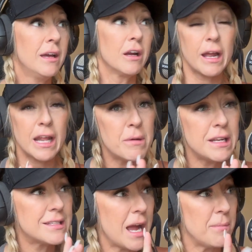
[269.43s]
God, how
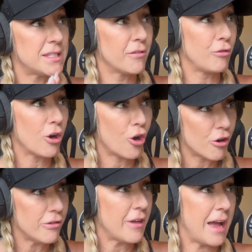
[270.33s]
many times have we
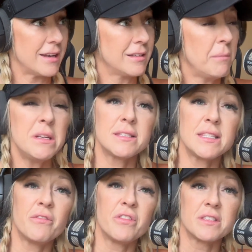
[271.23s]
heard that? I'm going to
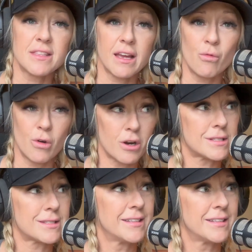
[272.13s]
see if this thing works.